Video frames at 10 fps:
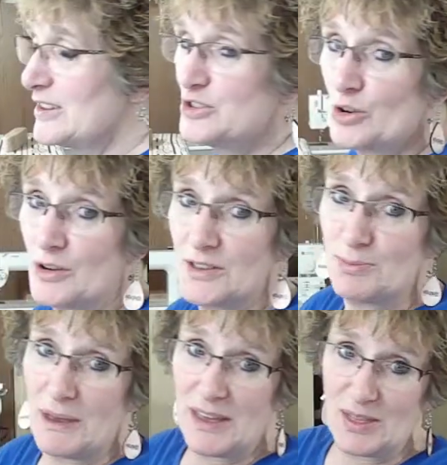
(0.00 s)
enjoys
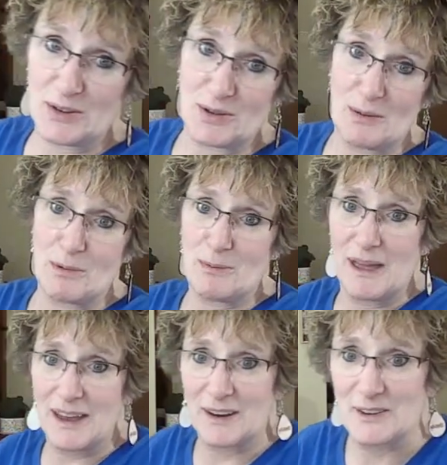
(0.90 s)
being the
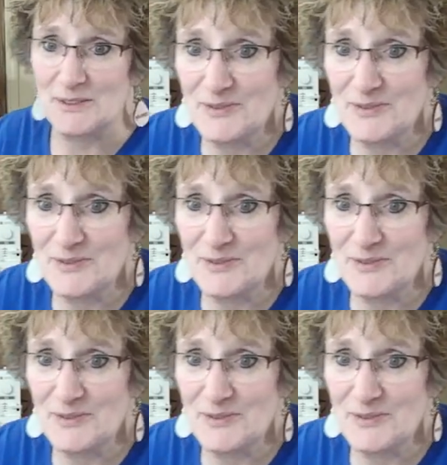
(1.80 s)
troublemaker.